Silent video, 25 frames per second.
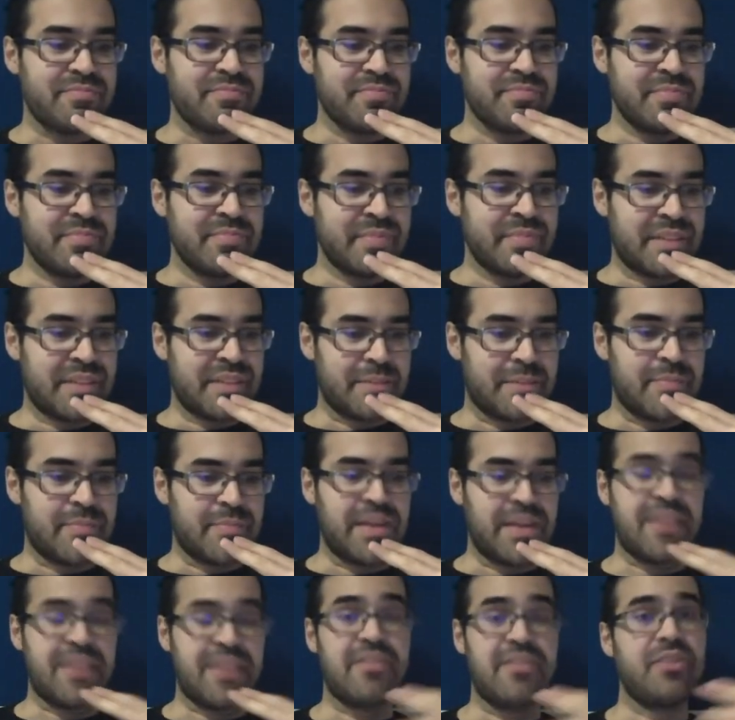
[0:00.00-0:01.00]
Yeah,
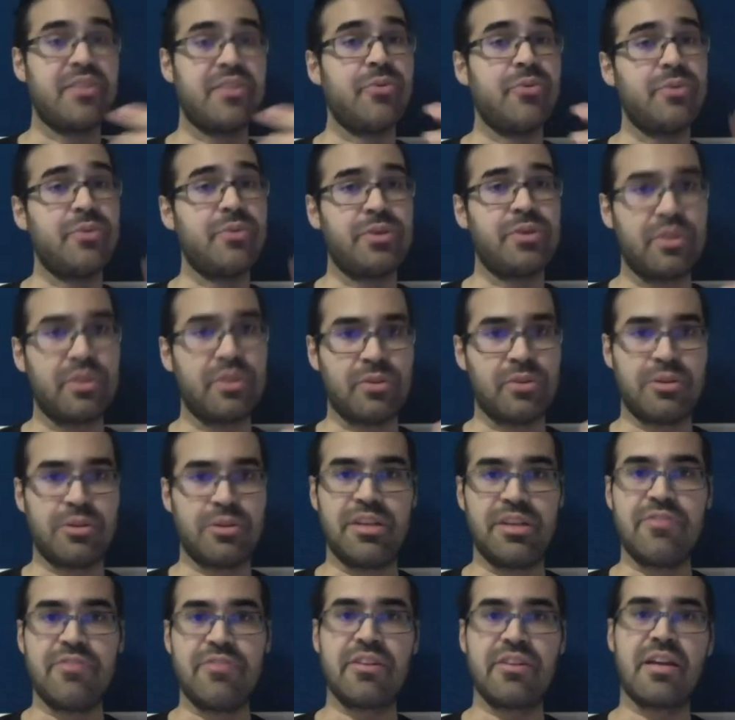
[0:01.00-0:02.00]
and you can
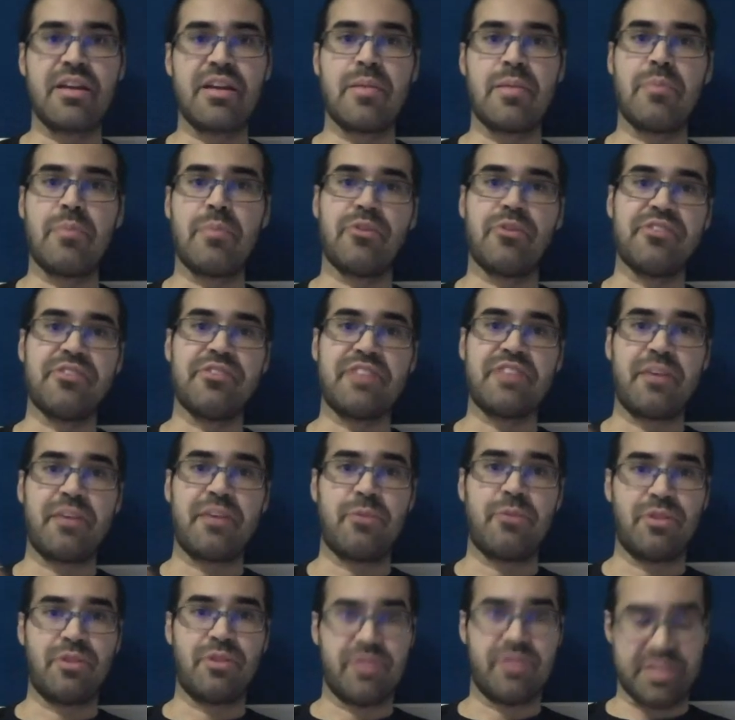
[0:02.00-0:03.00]
even come up with a
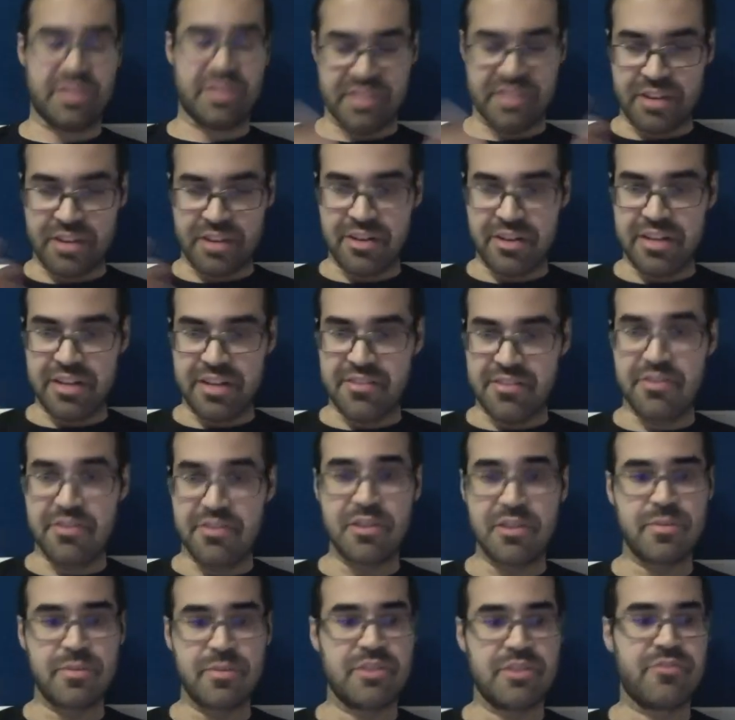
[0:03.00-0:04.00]
standardized
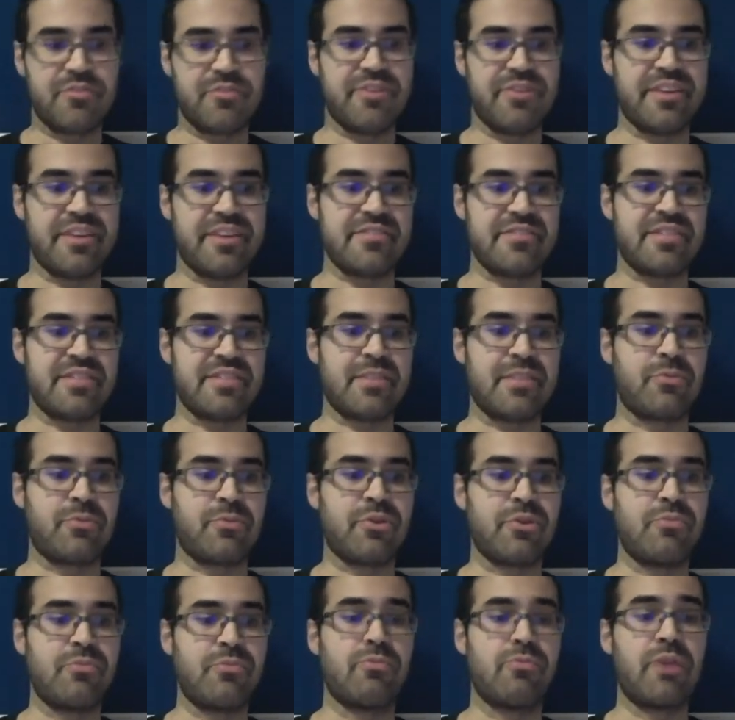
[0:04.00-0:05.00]
Ethereum interface that
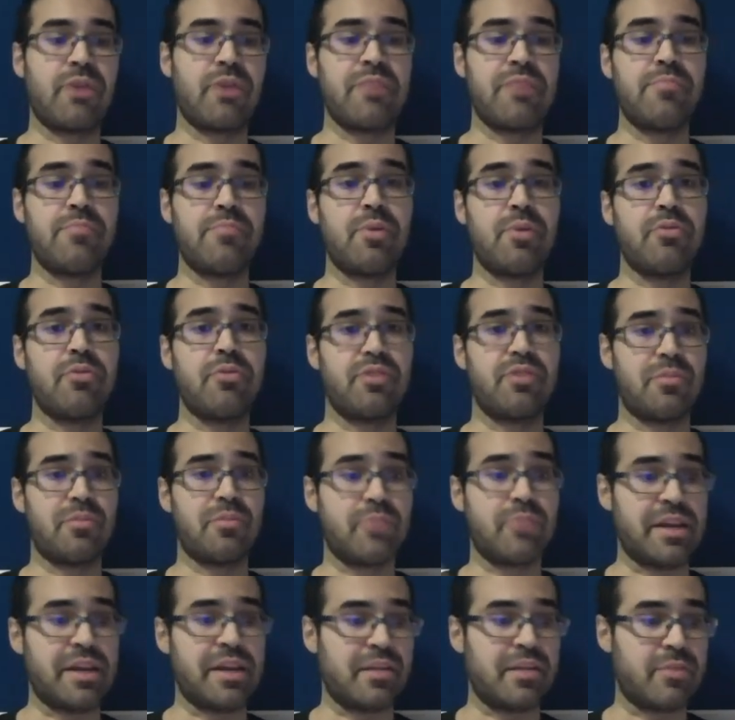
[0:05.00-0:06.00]
could run both in
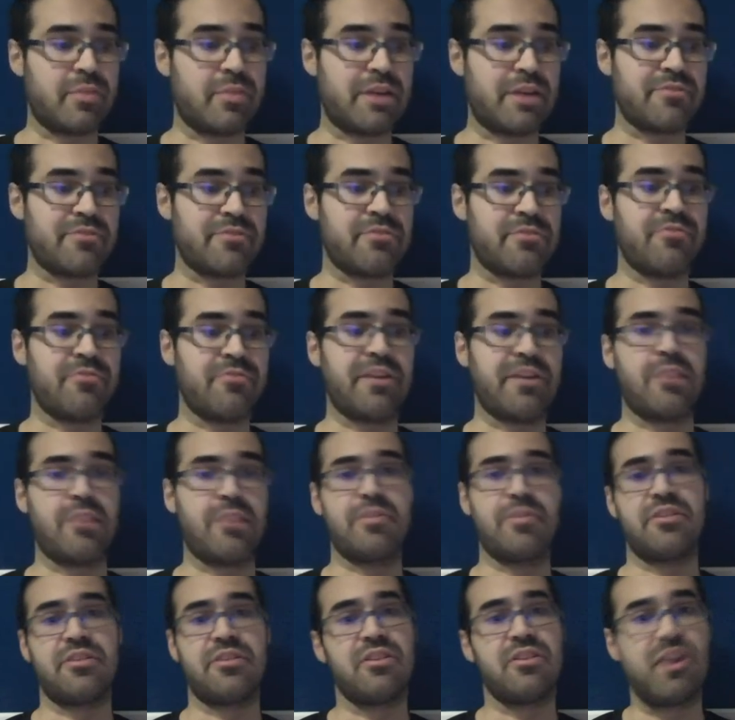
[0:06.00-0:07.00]
a browser
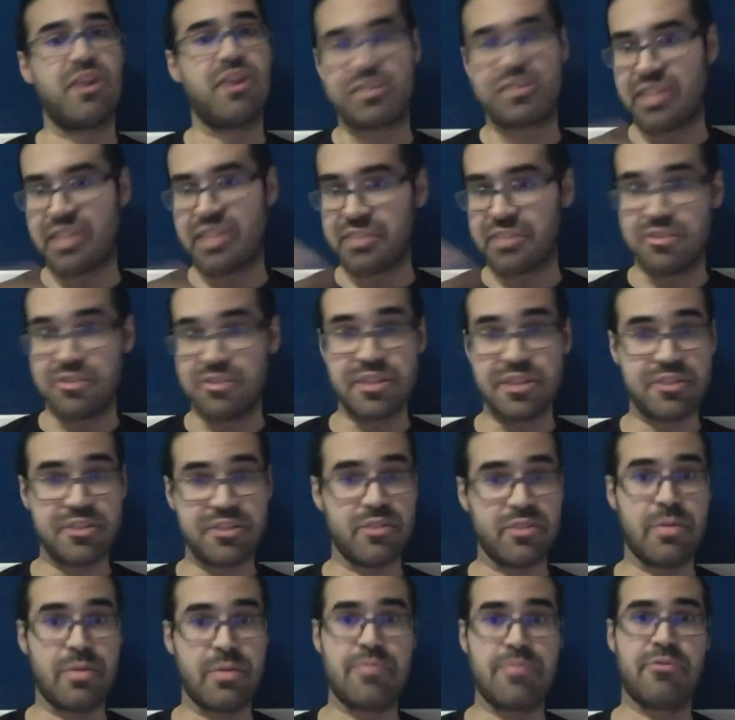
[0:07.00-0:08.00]
environment alongside
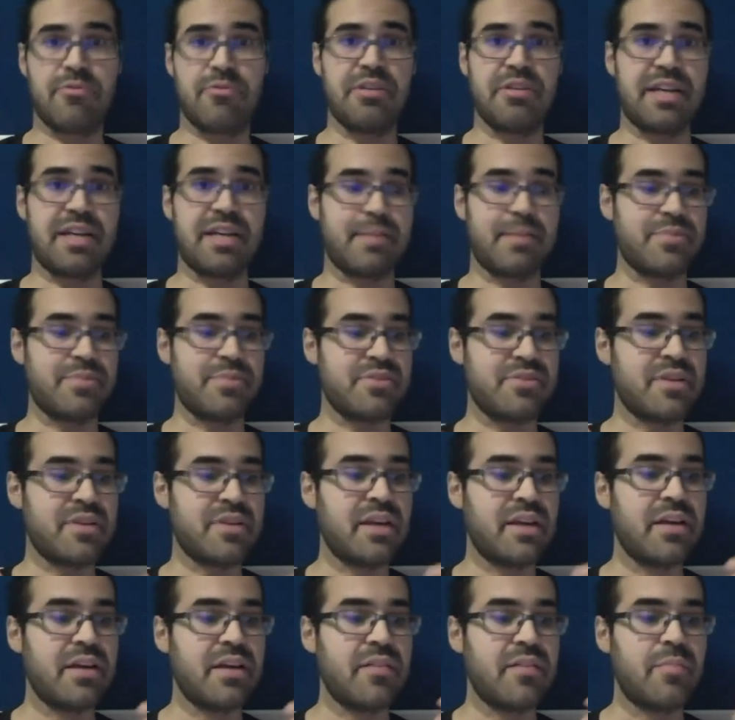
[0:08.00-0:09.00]
traditional Web3 dApps,
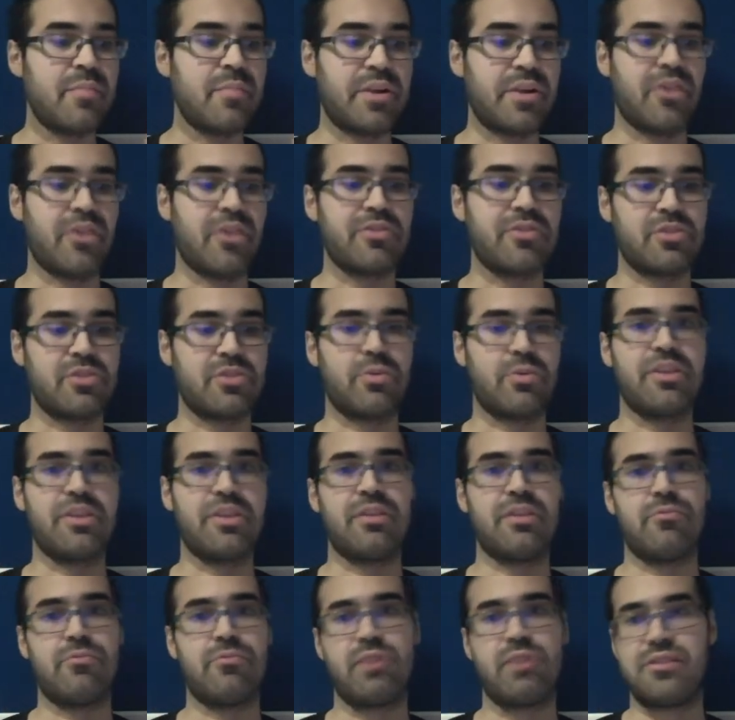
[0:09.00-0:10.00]
but also one
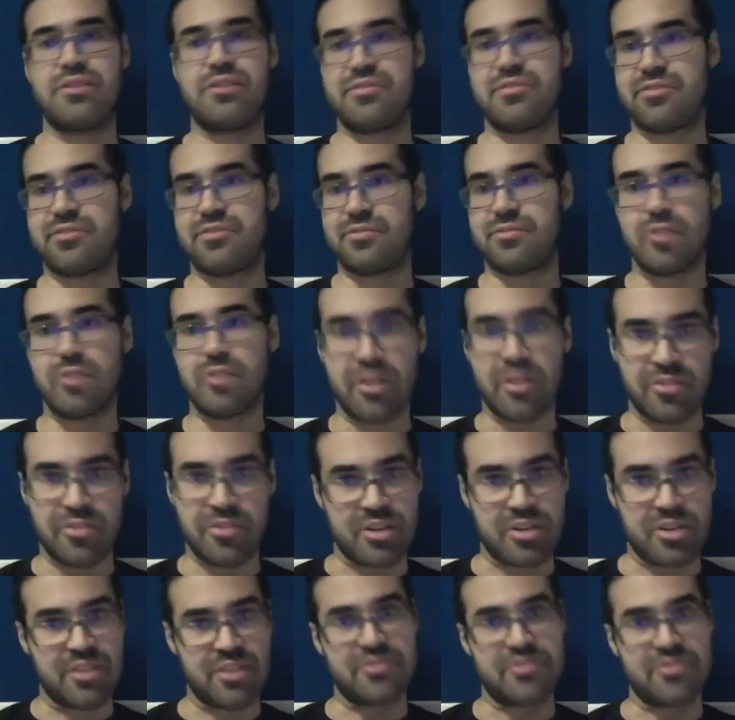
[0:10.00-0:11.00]
that runs on the
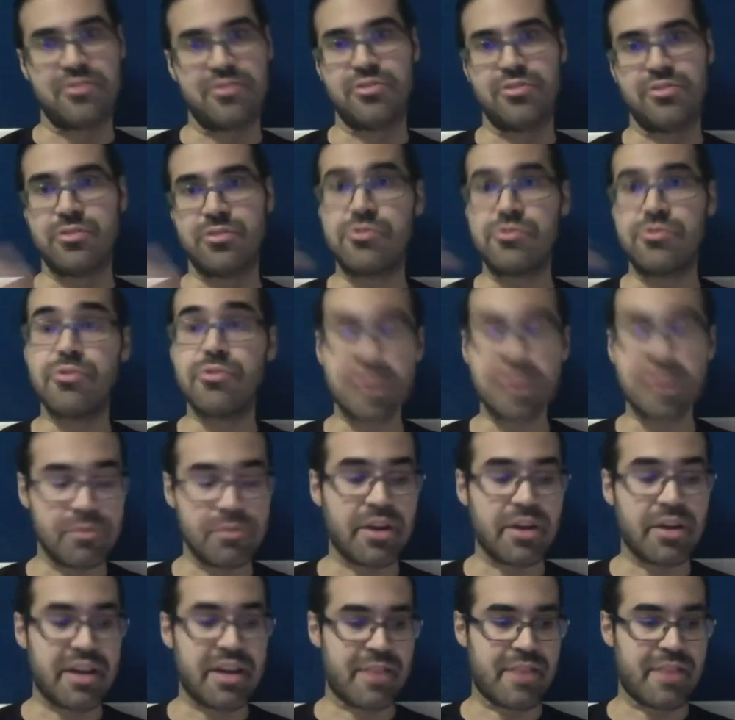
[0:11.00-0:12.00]
console. So truly
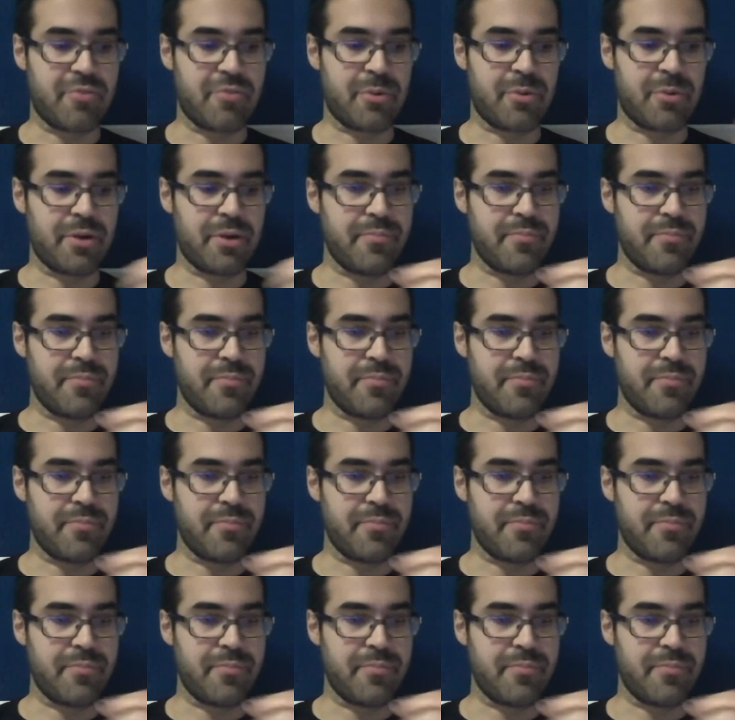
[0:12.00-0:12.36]
run everywhere.